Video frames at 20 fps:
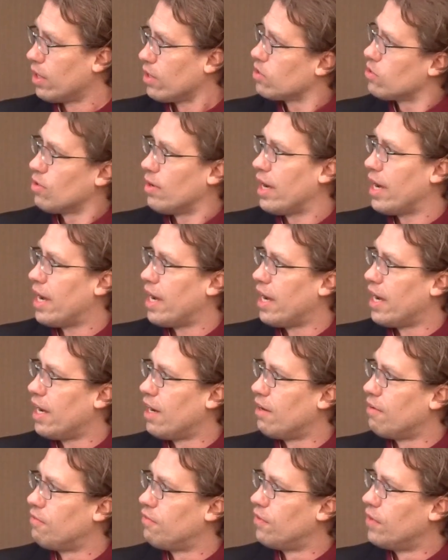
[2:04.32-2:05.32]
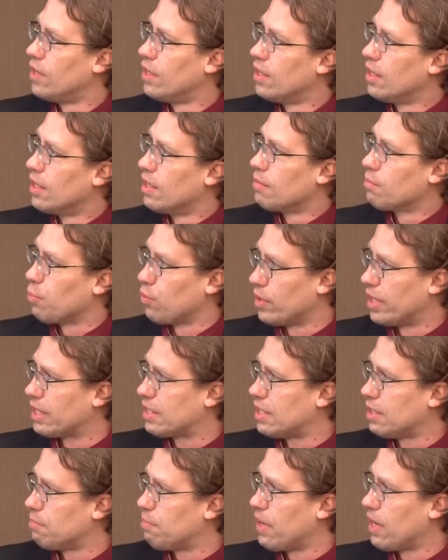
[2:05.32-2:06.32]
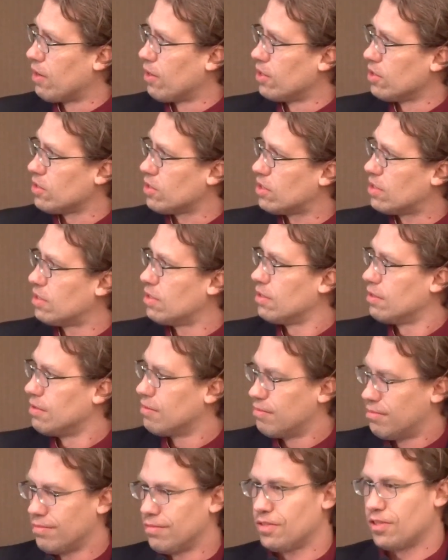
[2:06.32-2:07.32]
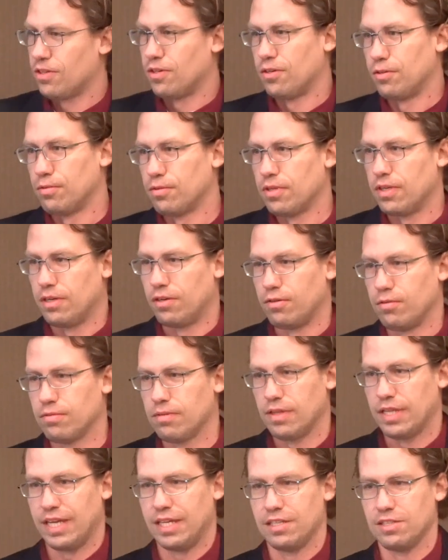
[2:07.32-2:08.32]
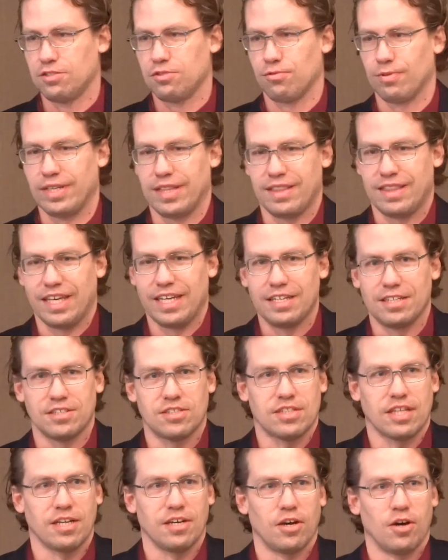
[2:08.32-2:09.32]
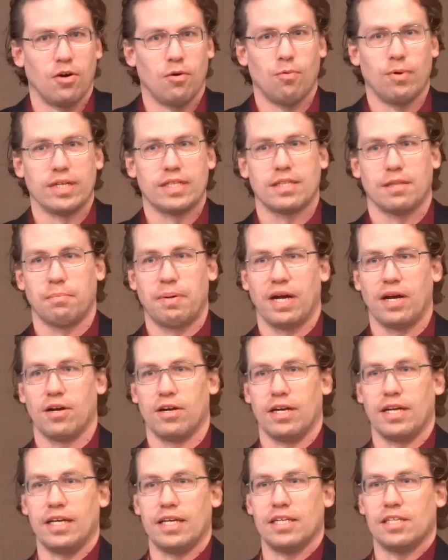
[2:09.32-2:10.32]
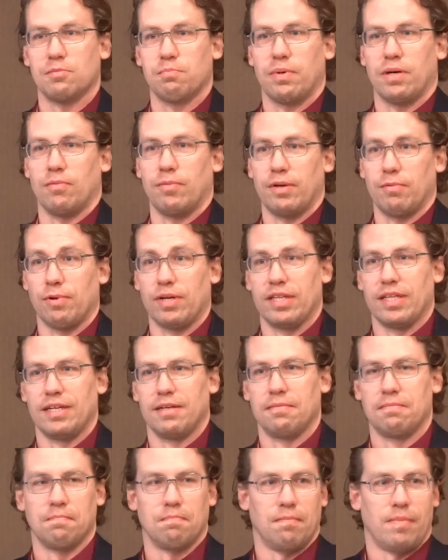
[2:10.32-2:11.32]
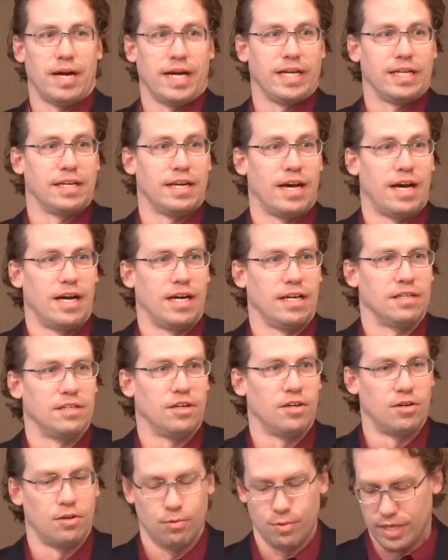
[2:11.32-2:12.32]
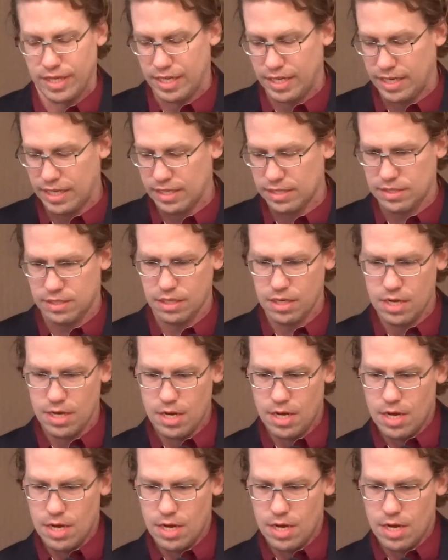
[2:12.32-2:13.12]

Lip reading: also have predicted parents. So, the industry thinks they know what the parent is, but we really might not know what it is.